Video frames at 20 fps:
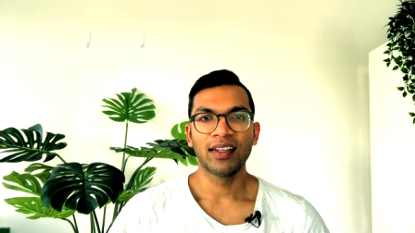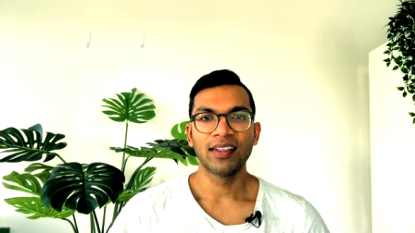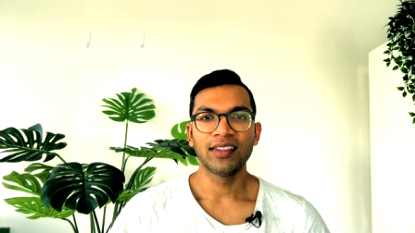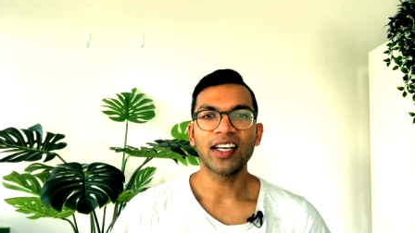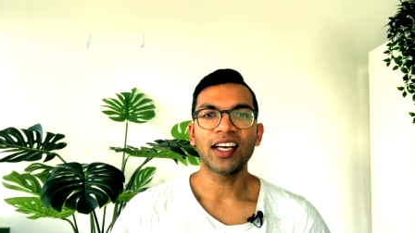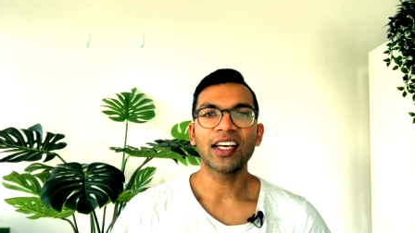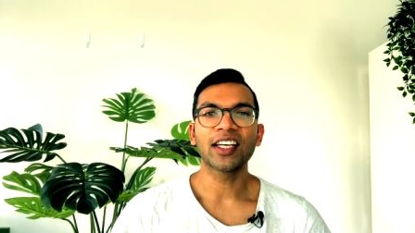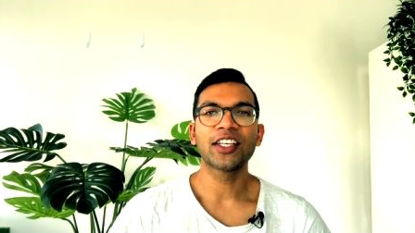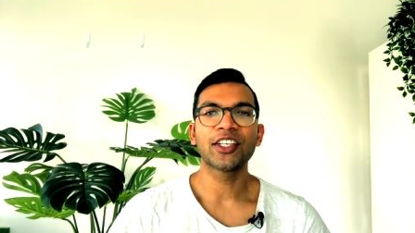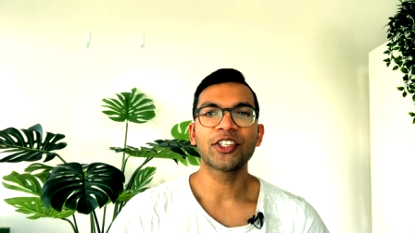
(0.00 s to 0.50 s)

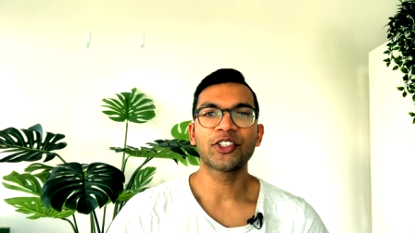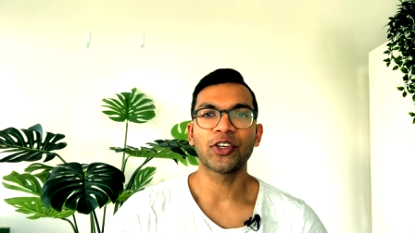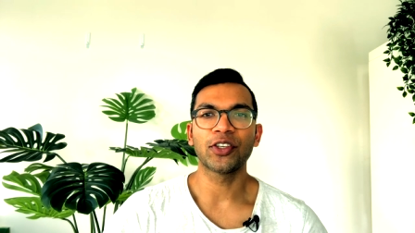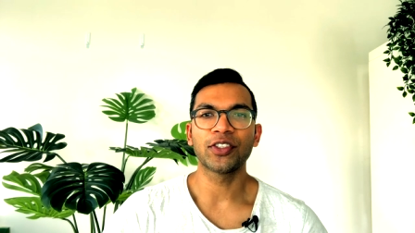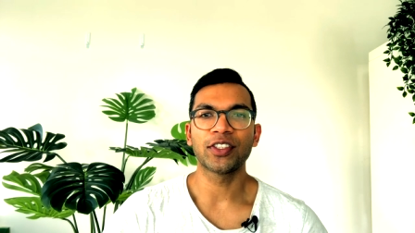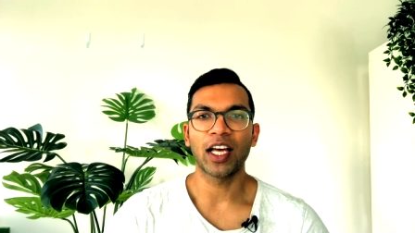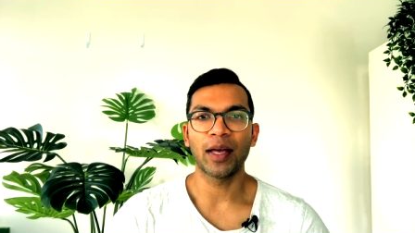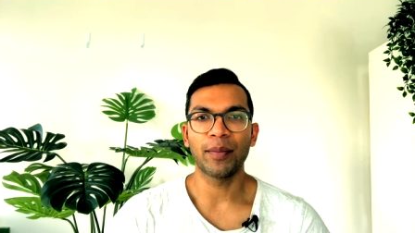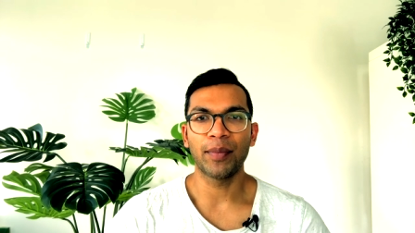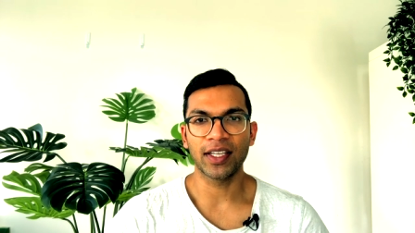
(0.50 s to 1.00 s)
Diet
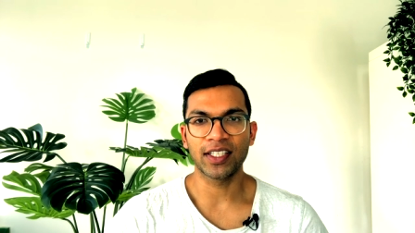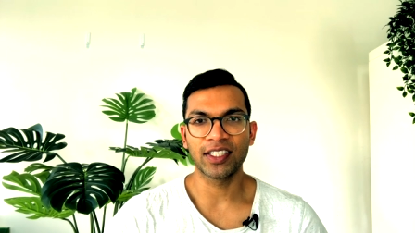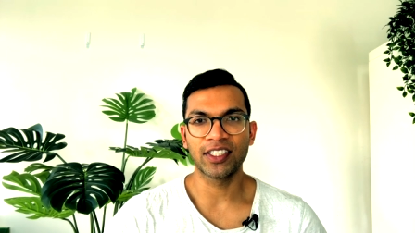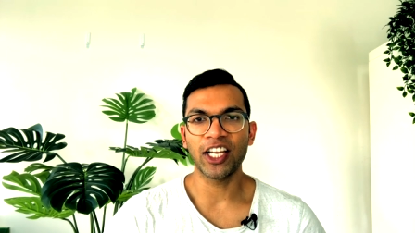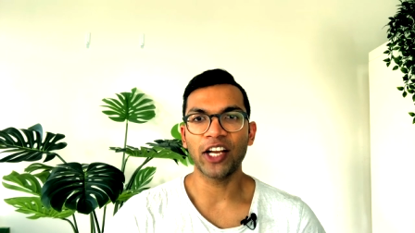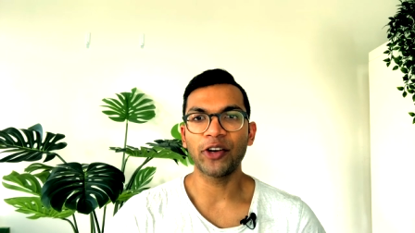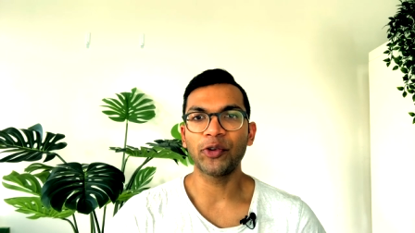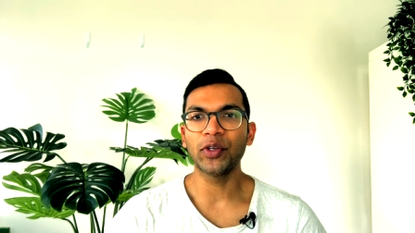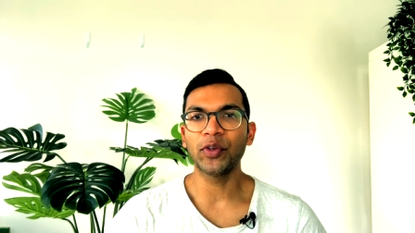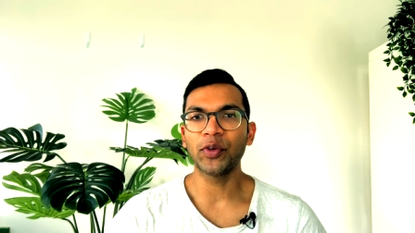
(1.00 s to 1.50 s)
controlled diabetics
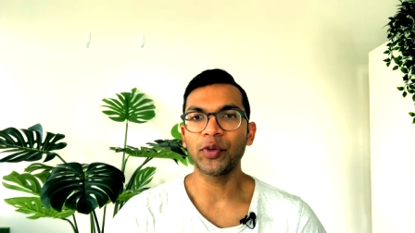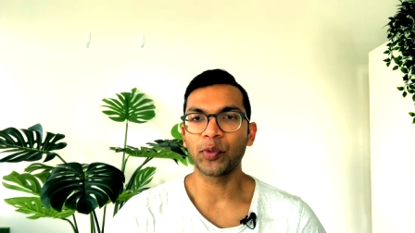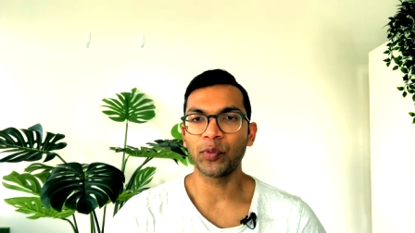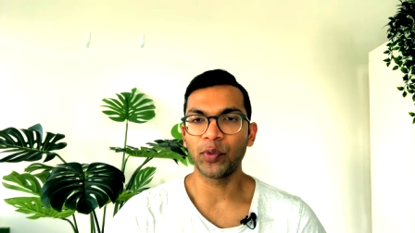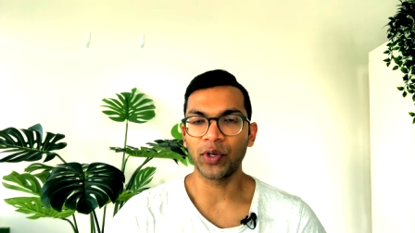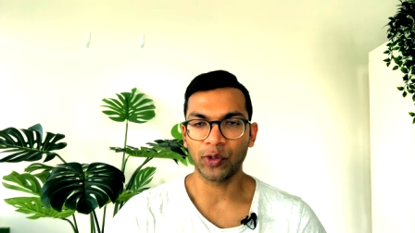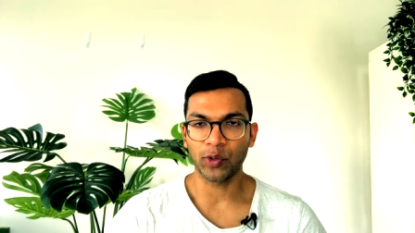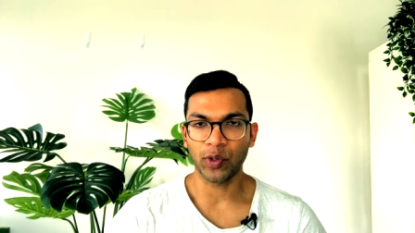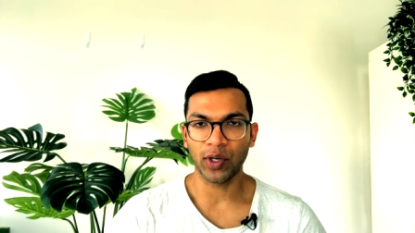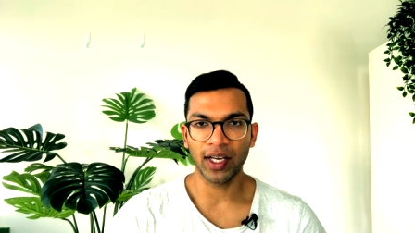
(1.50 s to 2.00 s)
generally
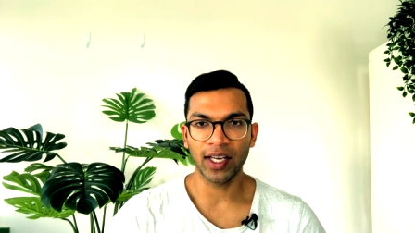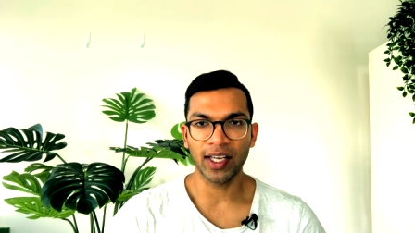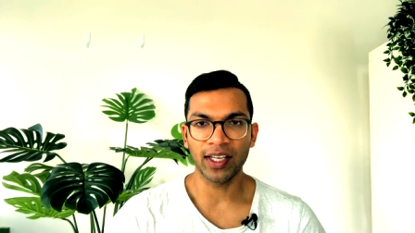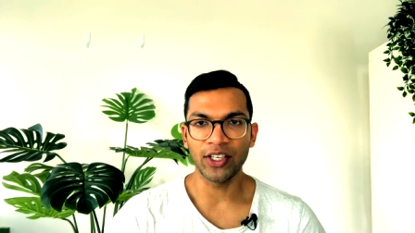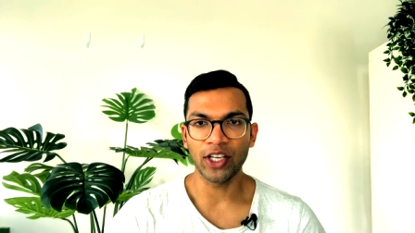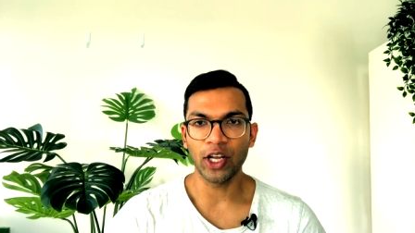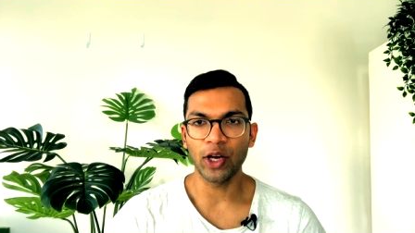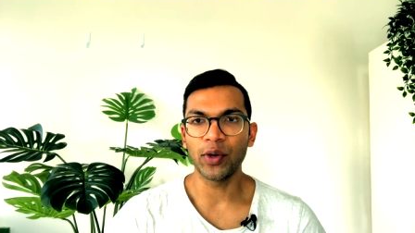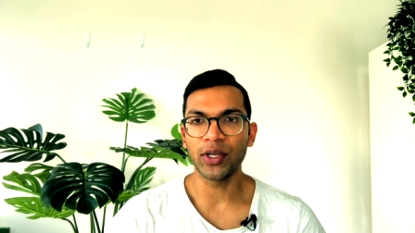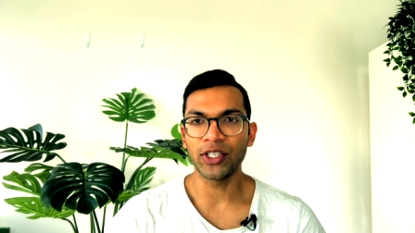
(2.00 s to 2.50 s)
require
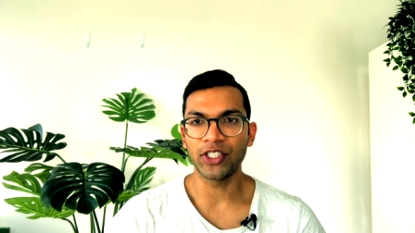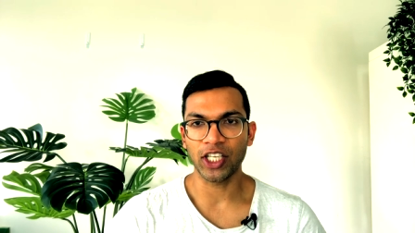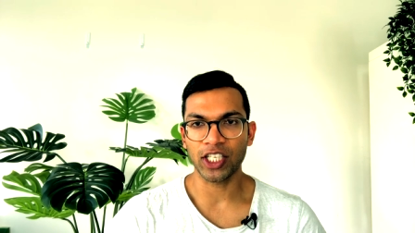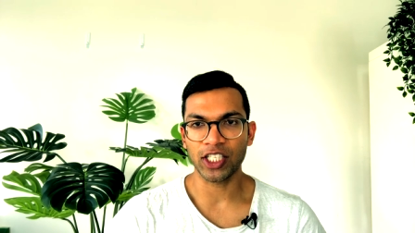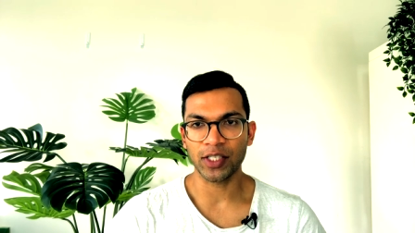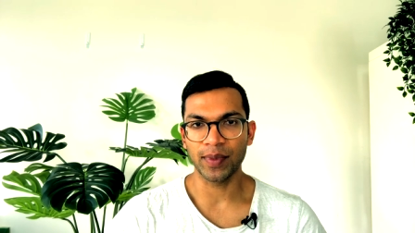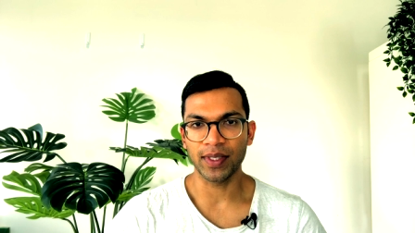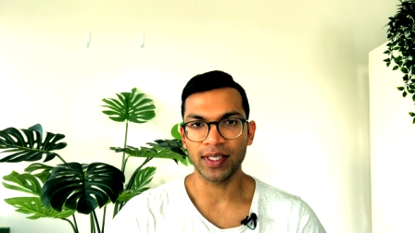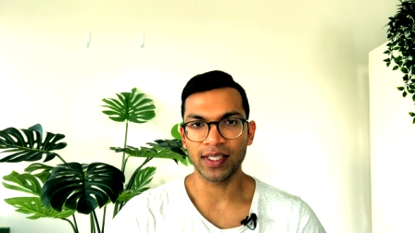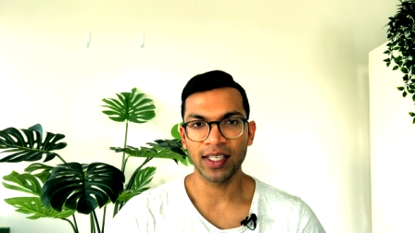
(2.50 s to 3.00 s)
no
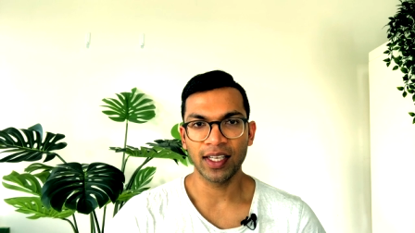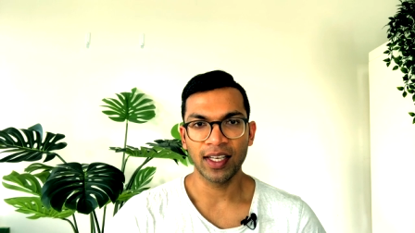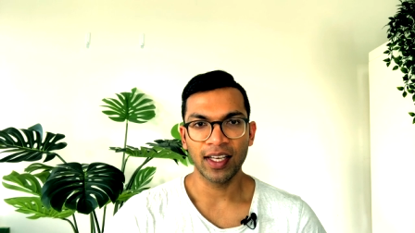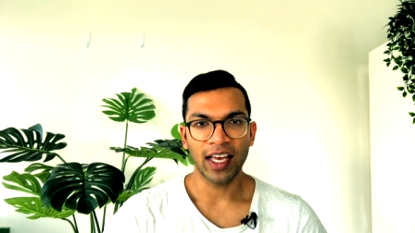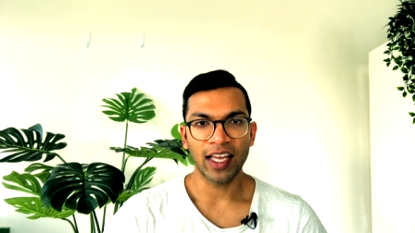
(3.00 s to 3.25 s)
adjustments